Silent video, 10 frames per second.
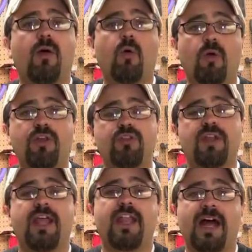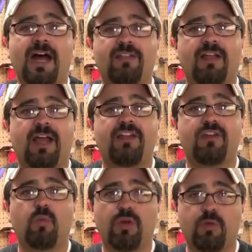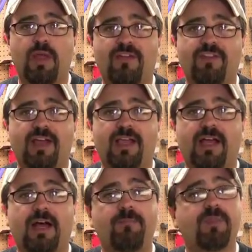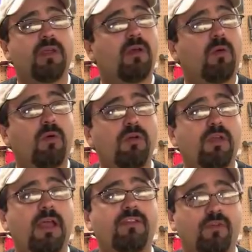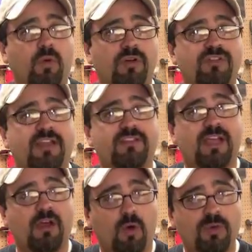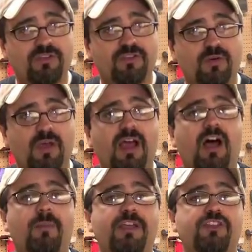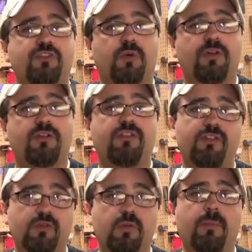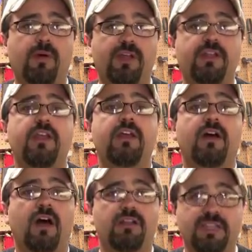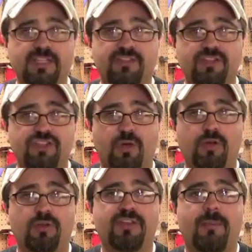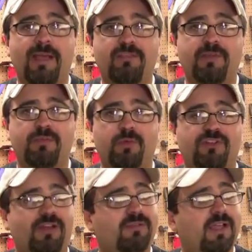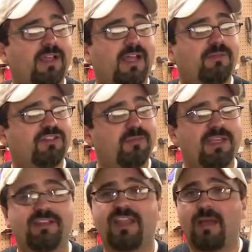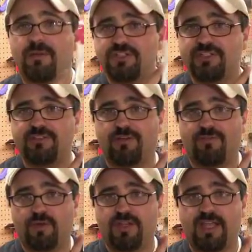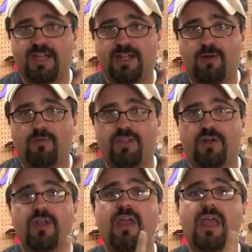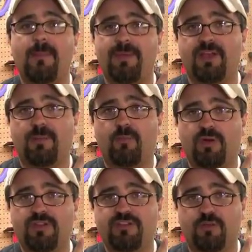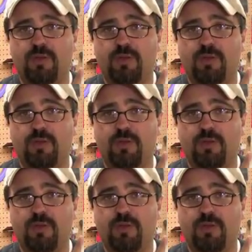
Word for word: or you could head online to woodcraft.com or, as of course, as I always do, I'll make sure to put uh, links in the show notes at mattsbasementworkshop.com just to make it that much easier for you to head on over there and pick up one of these